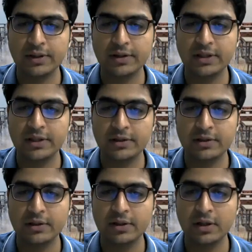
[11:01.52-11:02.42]
say
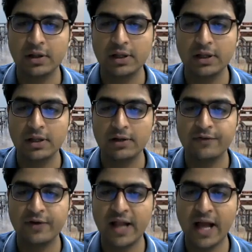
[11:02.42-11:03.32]
this,
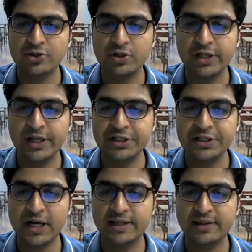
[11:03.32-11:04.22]
we are actually
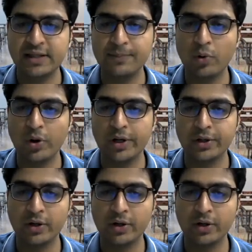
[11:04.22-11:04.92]
reaching at the same point.